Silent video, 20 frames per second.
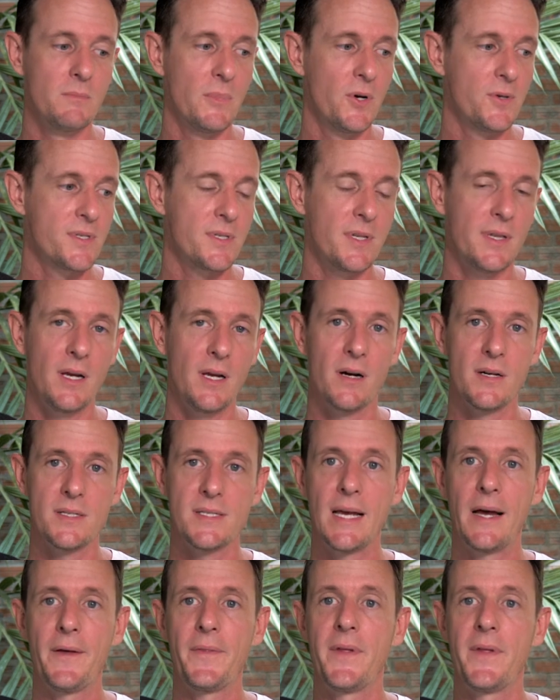and most of the
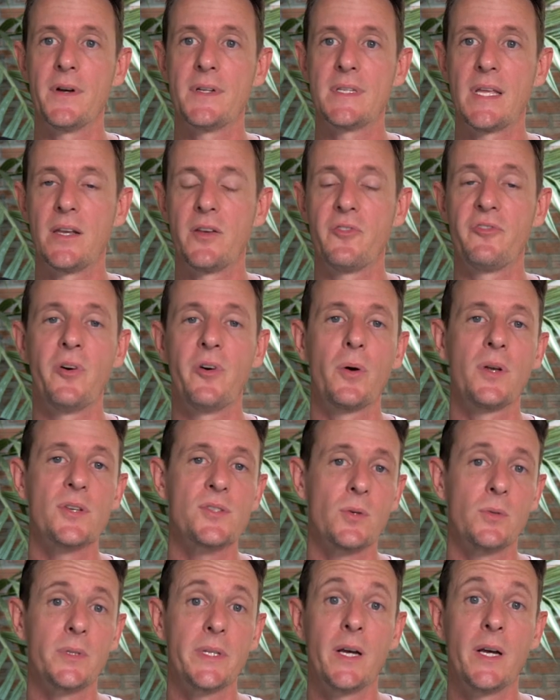arts out there tend to
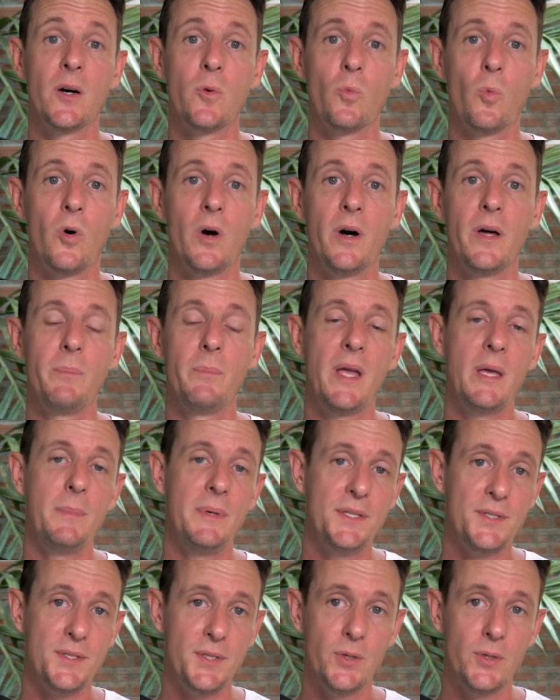focus only on one,
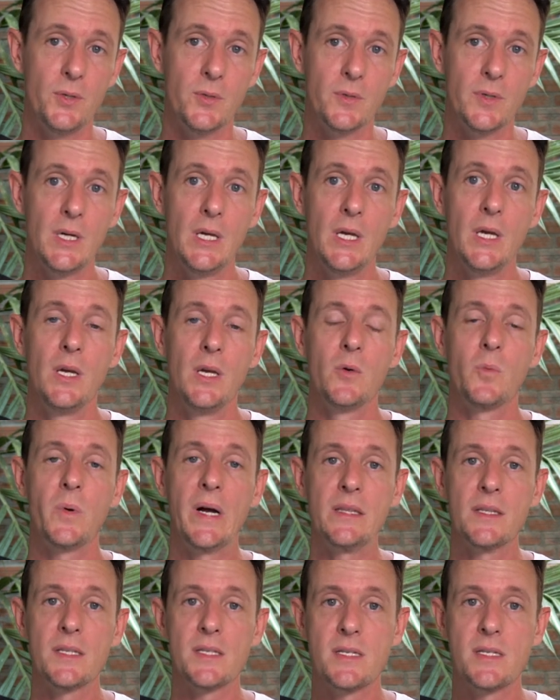maybe two.
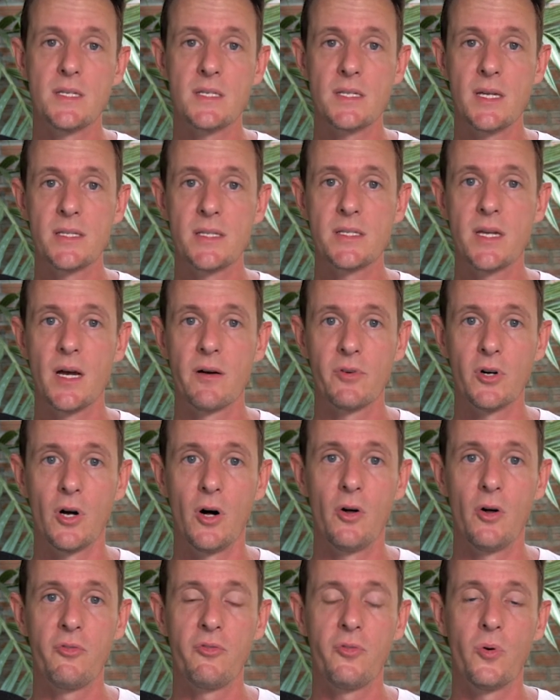Weightlessness does cover
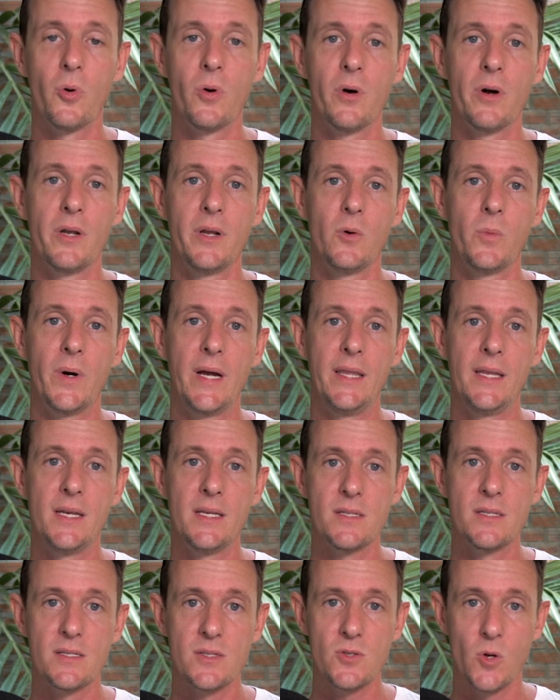all four in a way that
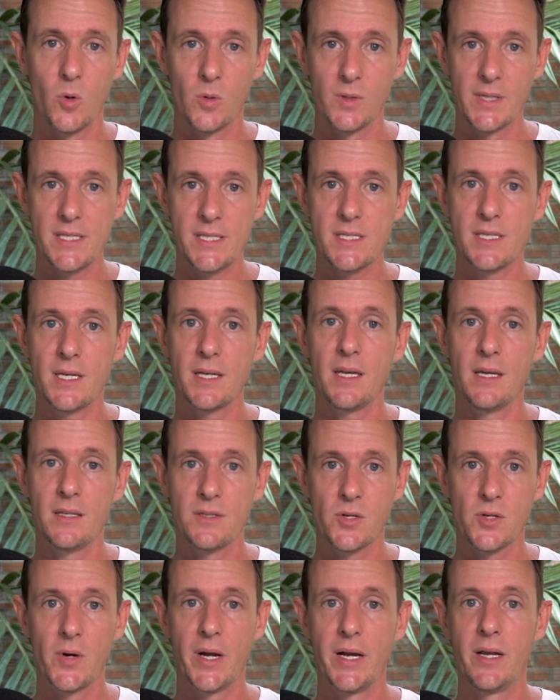is holistic,
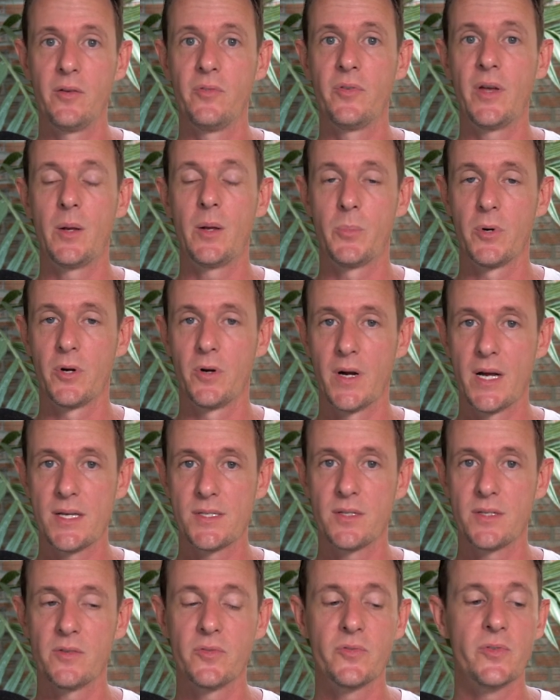integrative, and
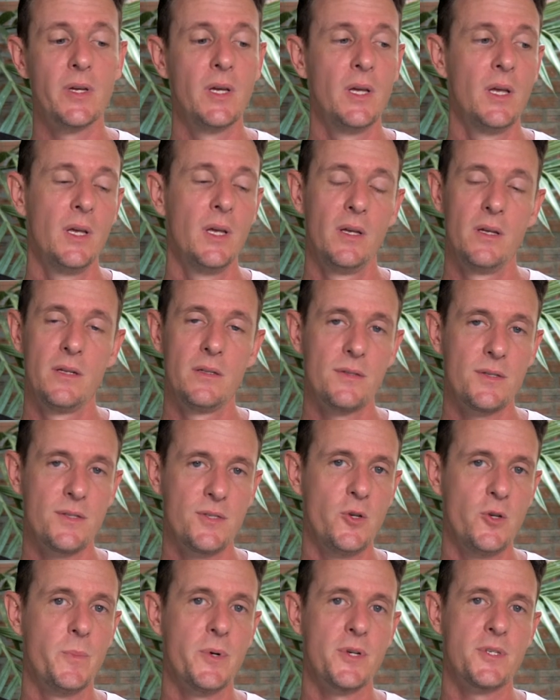progressive.
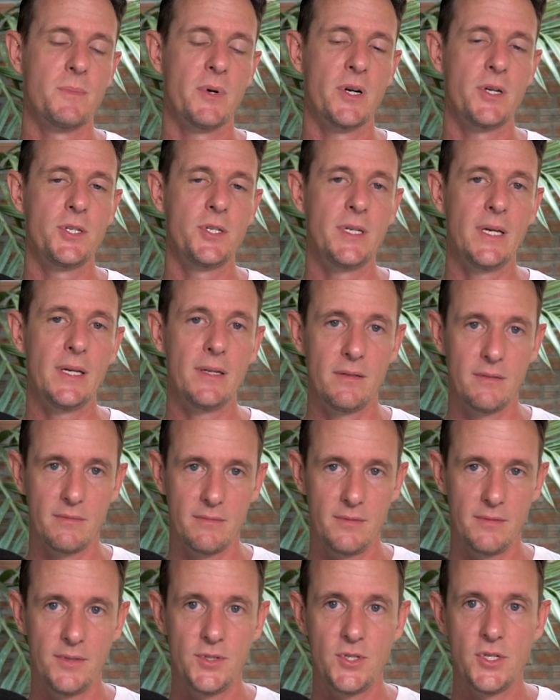Super smart shit.
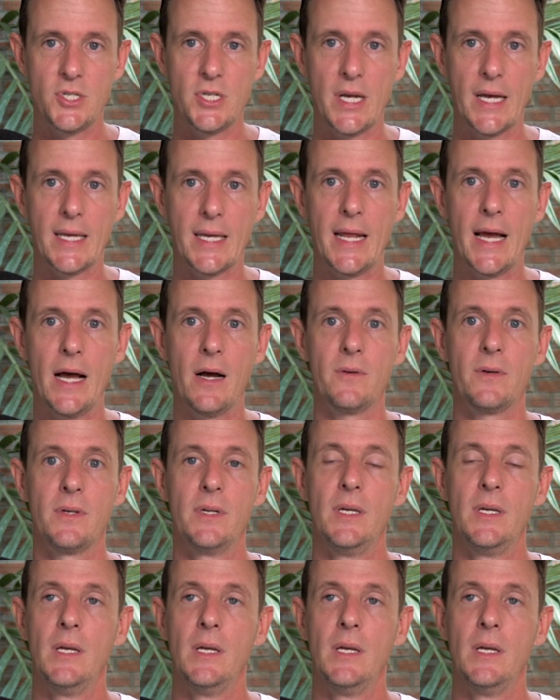You should check it out.